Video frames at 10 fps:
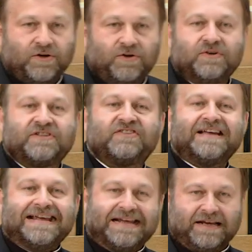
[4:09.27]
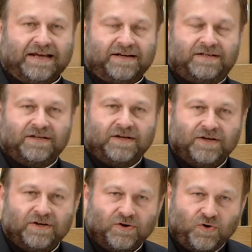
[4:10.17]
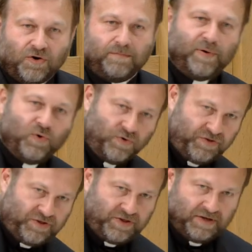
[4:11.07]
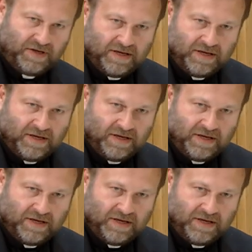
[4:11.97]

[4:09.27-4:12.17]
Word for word: who is saying it or both.